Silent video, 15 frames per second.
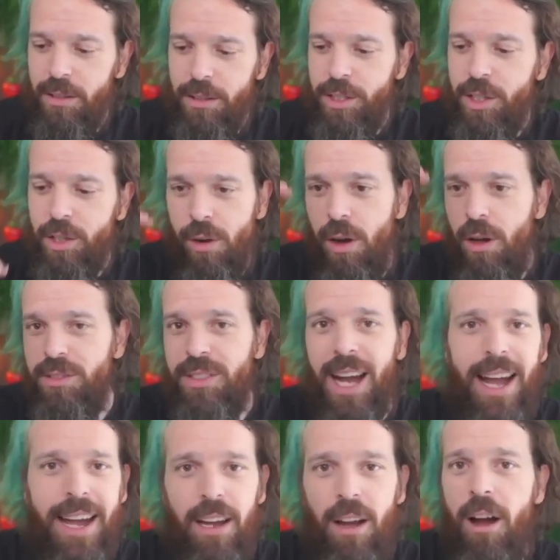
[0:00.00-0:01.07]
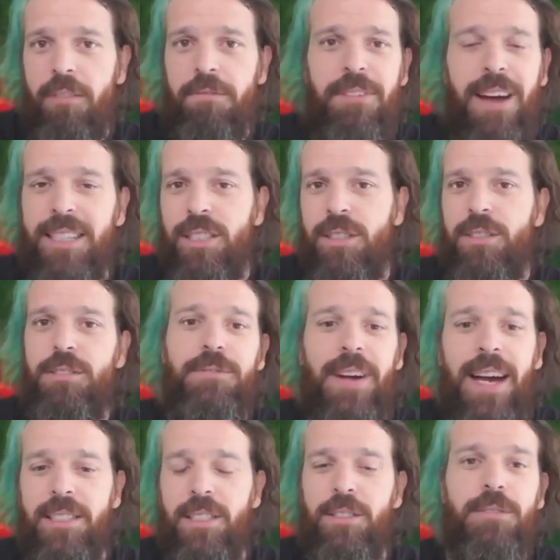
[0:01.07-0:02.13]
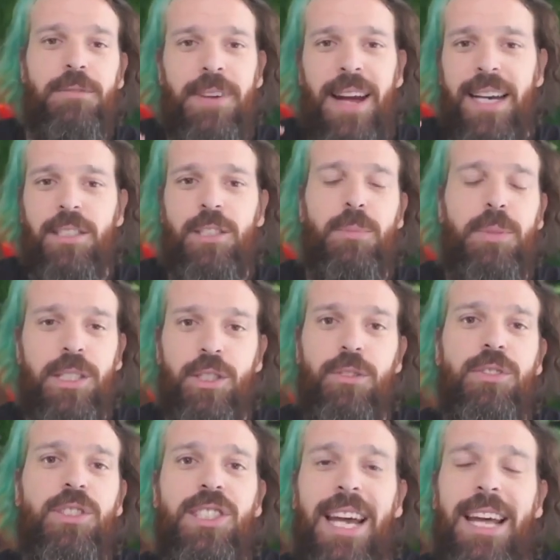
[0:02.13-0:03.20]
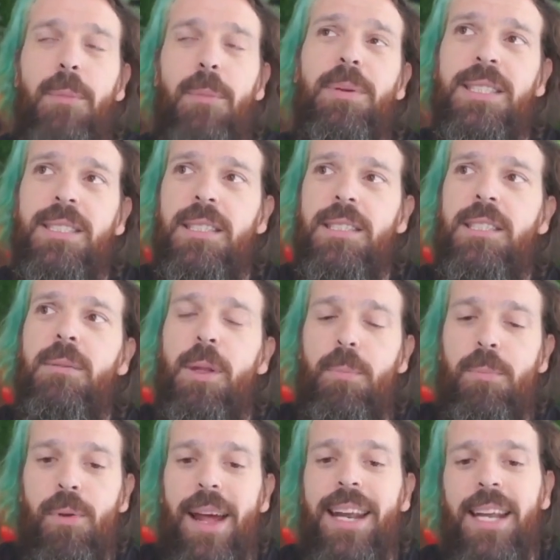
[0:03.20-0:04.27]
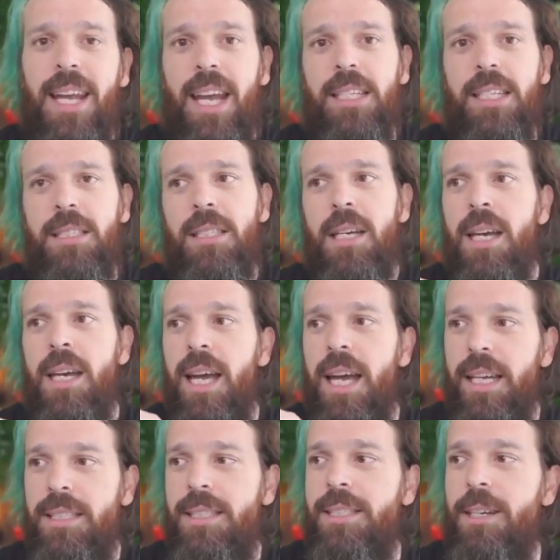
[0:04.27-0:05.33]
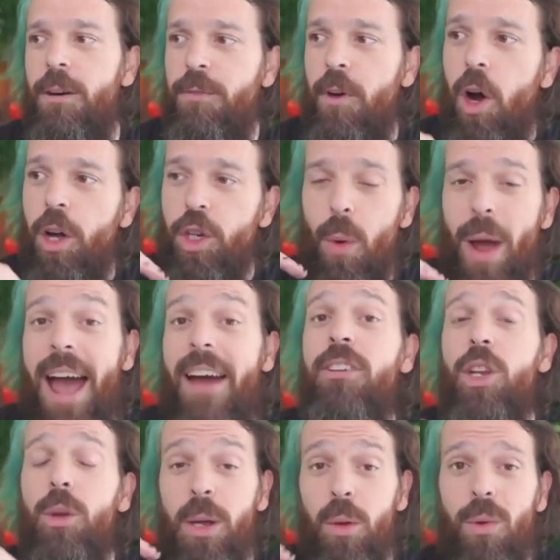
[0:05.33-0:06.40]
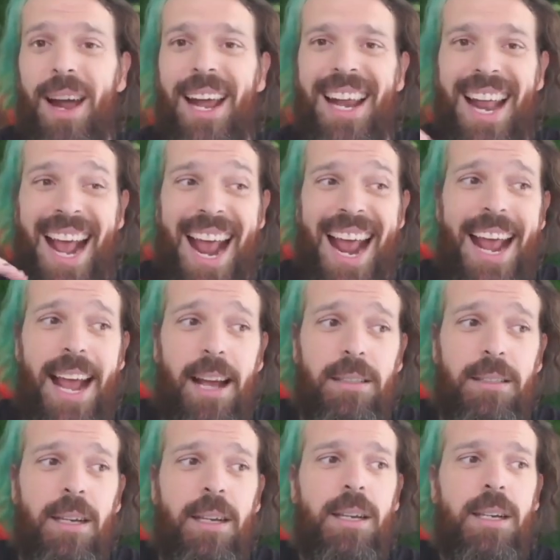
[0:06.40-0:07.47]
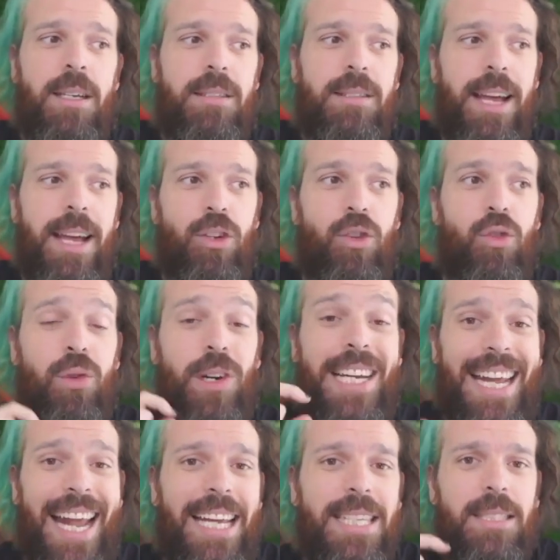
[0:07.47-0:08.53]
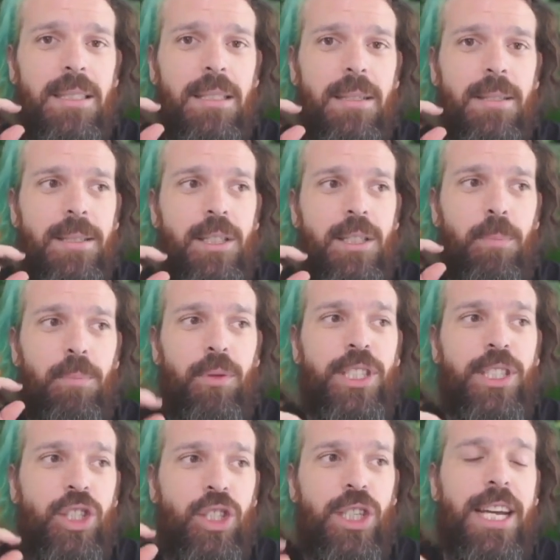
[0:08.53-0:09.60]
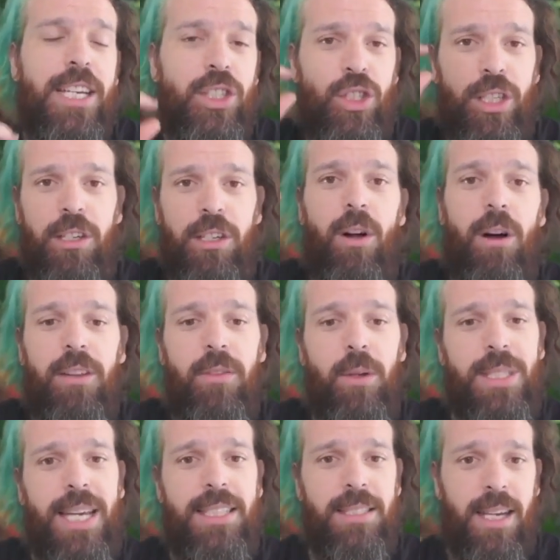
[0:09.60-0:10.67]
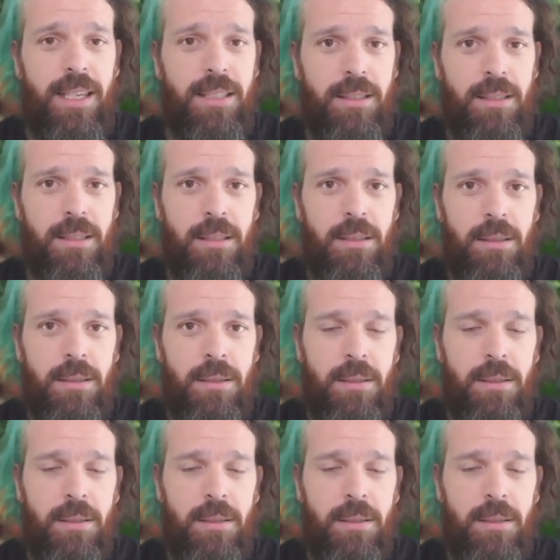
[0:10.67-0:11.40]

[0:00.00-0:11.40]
killers that are all dying off faster and faster and faster because you set up a system that predicates itself on you having to be right and that creates depreciation in all of those assets.